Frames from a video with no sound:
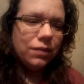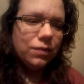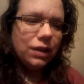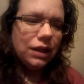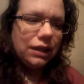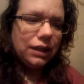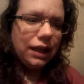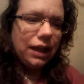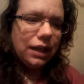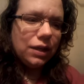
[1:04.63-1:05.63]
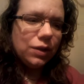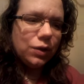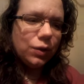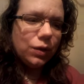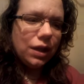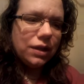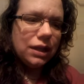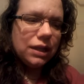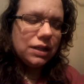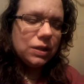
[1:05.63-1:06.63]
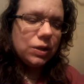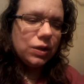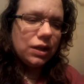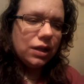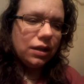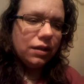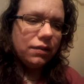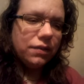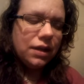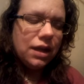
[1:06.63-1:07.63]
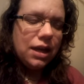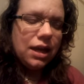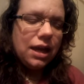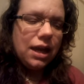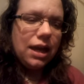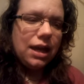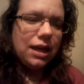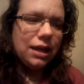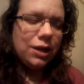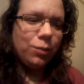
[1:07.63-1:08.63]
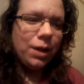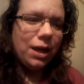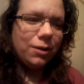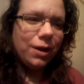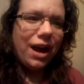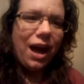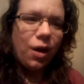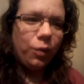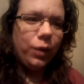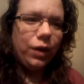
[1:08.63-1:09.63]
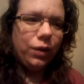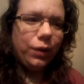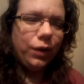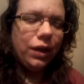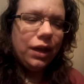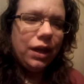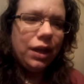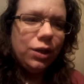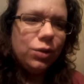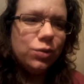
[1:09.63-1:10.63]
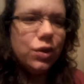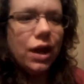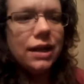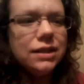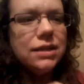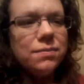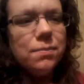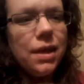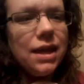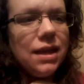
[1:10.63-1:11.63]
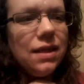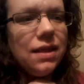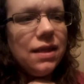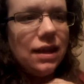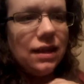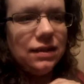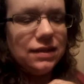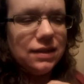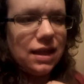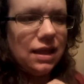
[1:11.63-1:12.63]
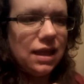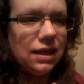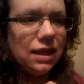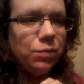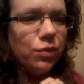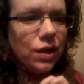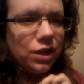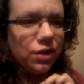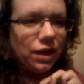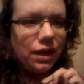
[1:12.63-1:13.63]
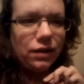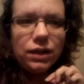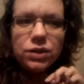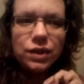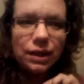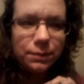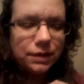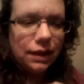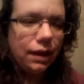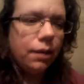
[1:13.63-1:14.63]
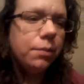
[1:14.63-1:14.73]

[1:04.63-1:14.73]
Feeling like, you know, nothing is good enough. And no matter how well you try to mend things, and then they bring your guilt trips up.